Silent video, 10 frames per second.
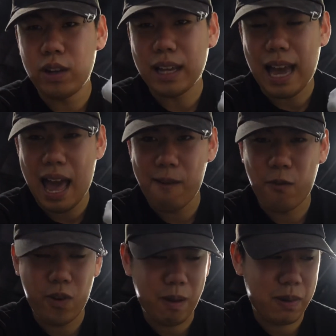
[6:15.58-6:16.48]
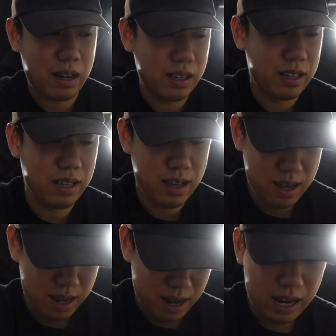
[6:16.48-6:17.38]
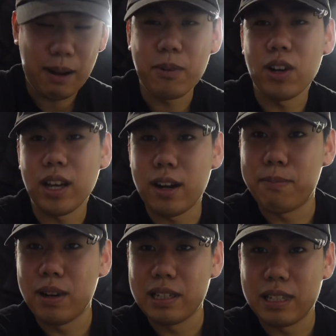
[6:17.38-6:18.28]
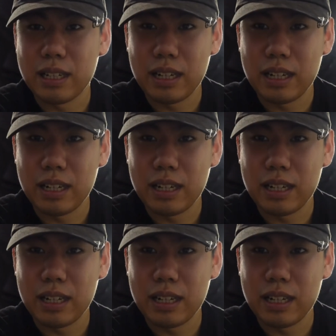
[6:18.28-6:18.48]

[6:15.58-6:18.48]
like halfway, because I'm gonna get a blister.